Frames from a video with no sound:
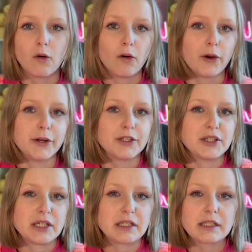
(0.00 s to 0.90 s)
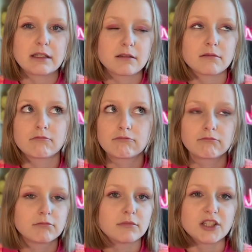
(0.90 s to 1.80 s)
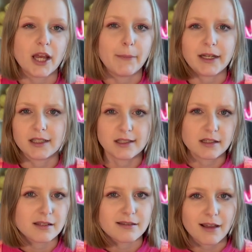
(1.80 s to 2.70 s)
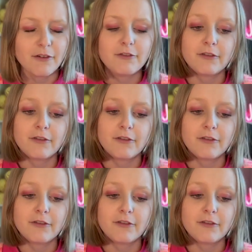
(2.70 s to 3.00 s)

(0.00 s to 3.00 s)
or just Japanese stuff.